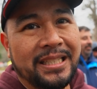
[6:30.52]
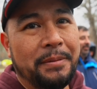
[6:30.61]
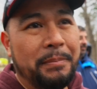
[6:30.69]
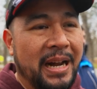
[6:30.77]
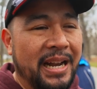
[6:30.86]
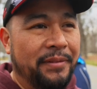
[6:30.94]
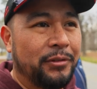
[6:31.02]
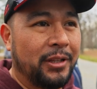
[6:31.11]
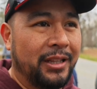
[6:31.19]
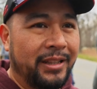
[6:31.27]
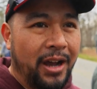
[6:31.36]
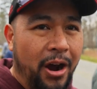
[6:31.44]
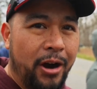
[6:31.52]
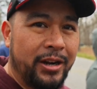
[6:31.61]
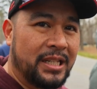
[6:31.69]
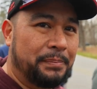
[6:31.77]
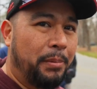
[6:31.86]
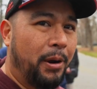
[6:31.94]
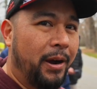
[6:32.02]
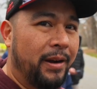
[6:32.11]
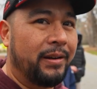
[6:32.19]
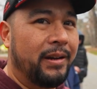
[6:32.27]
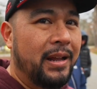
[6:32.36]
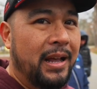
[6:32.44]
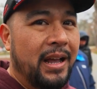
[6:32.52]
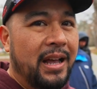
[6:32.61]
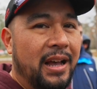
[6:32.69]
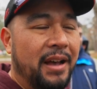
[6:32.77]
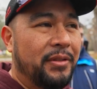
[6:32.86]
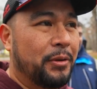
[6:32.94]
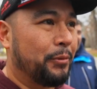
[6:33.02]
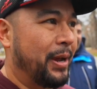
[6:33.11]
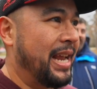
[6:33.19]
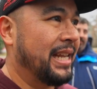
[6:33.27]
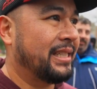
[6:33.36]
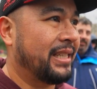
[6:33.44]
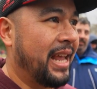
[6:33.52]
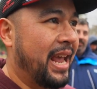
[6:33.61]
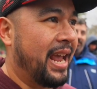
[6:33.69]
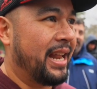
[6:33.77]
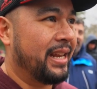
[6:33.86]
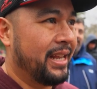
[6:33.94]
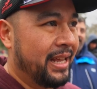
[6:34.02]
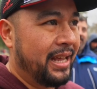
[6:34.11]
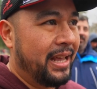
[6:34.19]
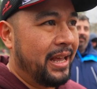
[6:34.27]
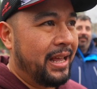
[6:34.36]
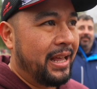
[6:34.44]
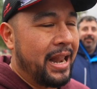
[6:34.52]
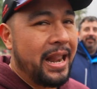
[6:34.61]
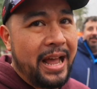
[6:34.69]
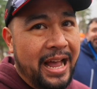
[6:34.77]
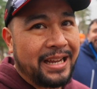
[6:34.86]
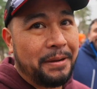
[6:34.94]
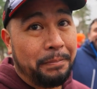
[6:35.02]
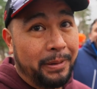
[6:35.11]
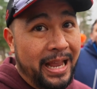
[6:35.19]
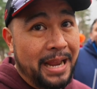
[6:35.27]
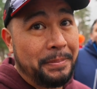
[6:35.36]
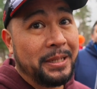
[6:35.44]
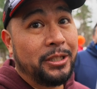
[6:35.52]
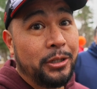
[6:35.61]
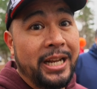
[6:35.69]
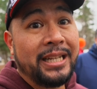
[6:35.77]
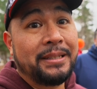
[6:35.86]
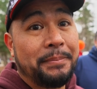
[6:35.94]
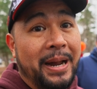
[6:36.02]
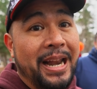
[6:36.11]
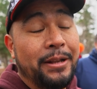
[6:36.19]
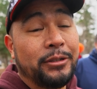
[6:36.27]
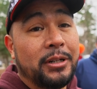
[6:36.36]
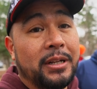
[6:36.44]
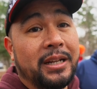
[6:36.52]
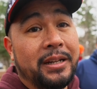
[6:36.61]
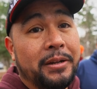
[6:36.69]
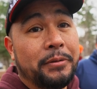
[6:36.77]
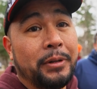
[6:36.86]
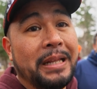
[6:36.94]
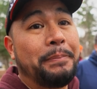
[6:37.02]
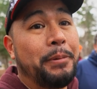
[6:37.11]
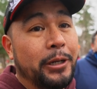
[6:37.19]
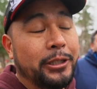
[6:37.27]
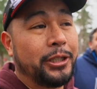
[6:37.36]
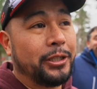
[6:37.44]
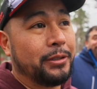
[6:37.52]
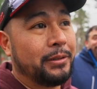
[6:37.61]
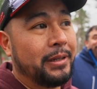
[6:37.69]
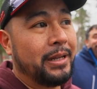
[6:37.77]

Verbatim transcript: somebody for the hardest part of the race and not complain, because you need somebody who's gonna really push you,